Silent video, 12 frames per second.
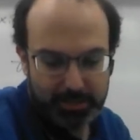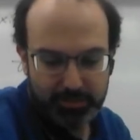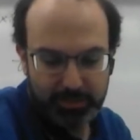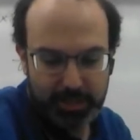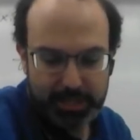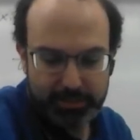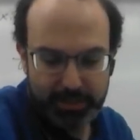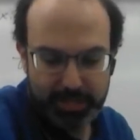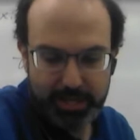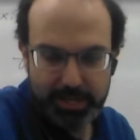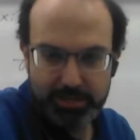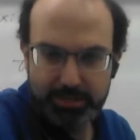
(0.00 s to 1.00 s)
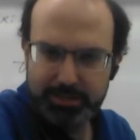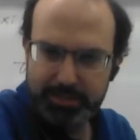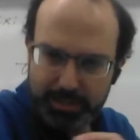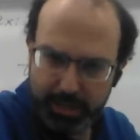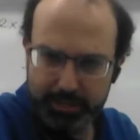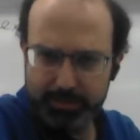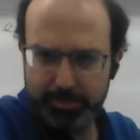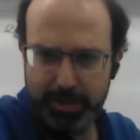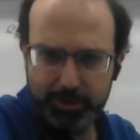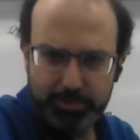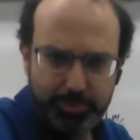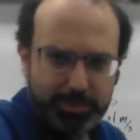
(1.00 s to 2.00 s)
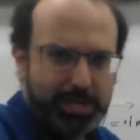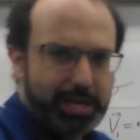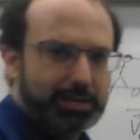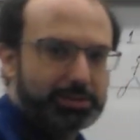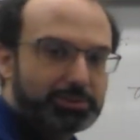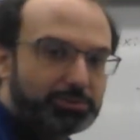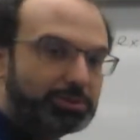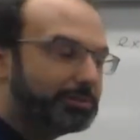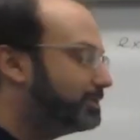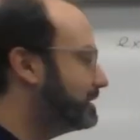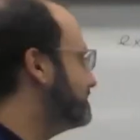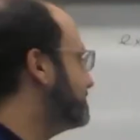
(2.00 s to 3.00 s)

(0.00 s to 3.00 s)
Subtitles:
his velocity is 6 meters per second. So something is